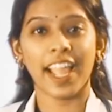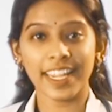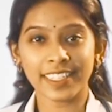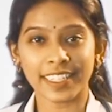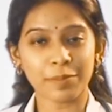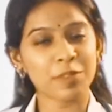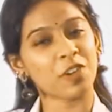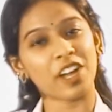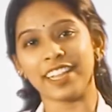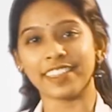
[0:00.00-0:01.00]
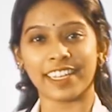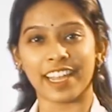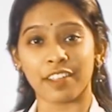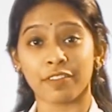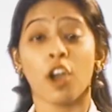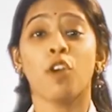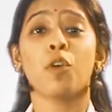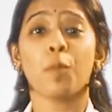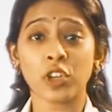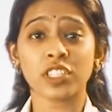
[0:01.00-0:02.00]
Health tips for healthy life. For
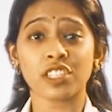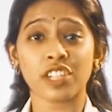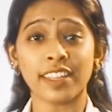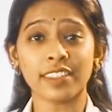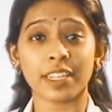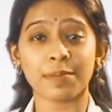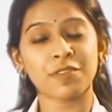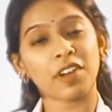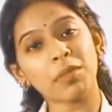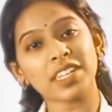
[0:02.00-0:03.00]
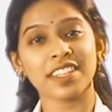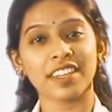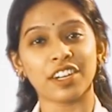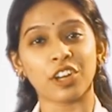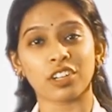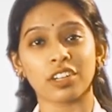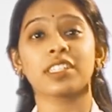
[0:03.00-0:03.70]
more such health tips from our senior doctors,